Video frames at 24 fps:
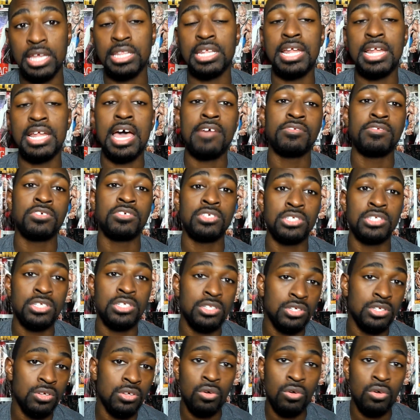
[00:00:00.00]
and then
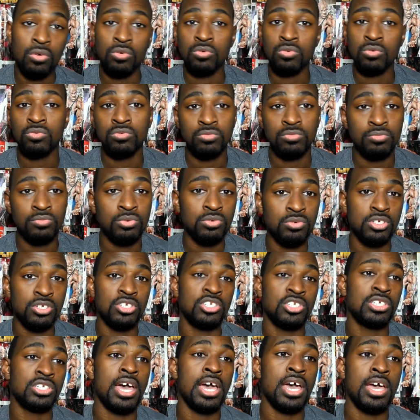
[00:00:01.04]
obviously the whole
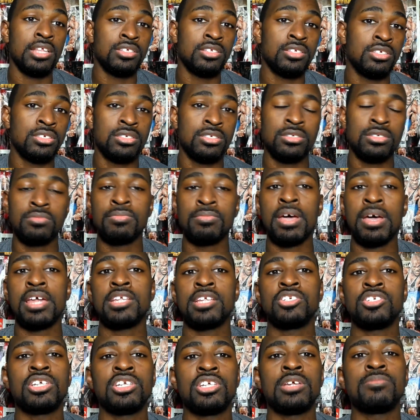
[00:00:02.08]
booty shots
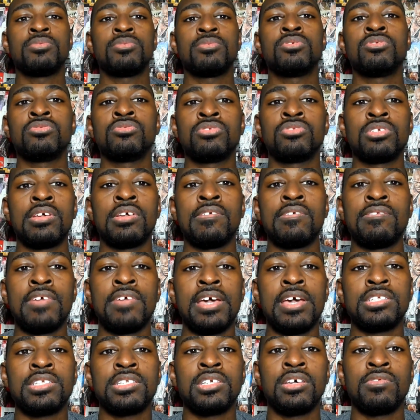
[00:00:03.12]
body shapers
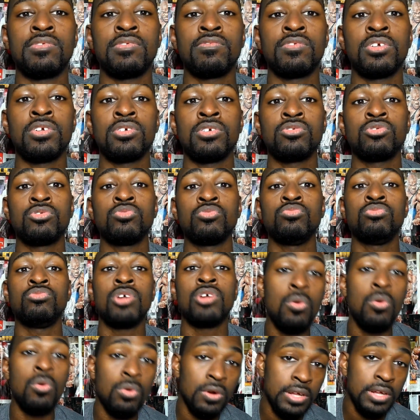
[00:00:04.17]
effect of girls who
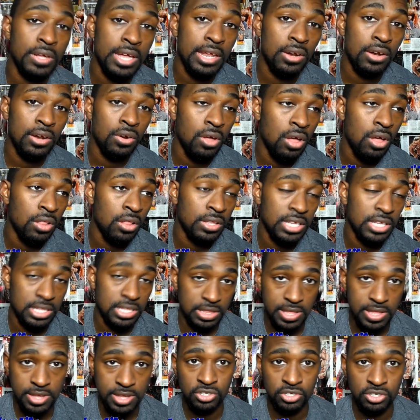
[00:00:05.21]
don't work out at all
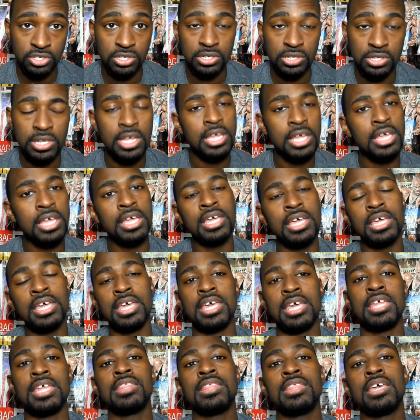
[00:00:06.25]
get that shit
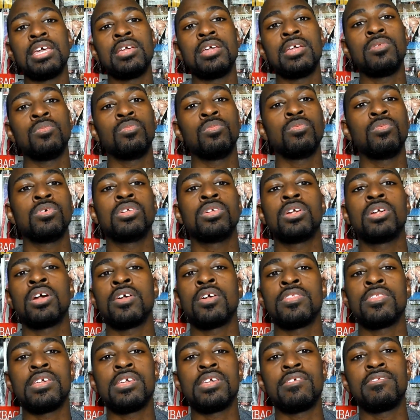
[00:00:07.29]
and then what
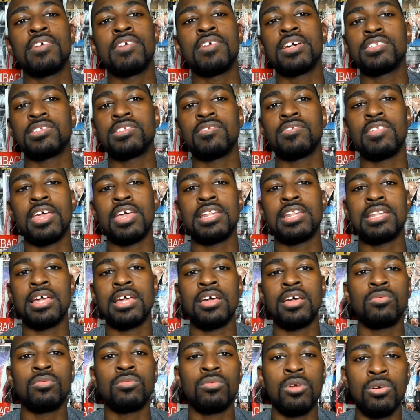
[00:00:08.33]
are the effects of that
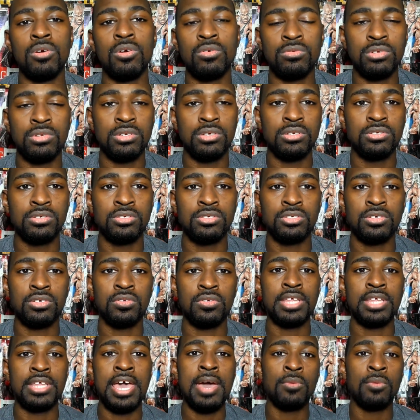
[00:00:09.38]
down the road
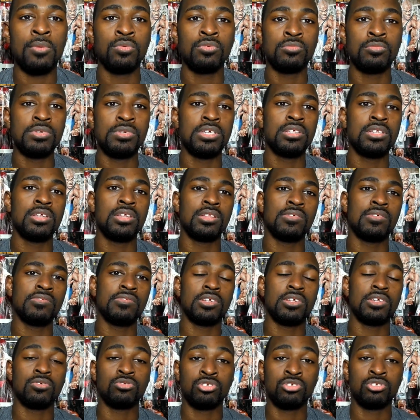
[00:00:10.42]
so that will be another
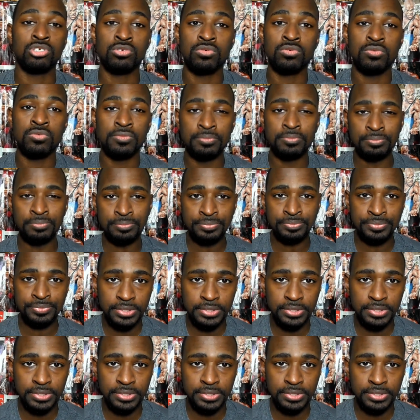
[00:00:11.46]
video too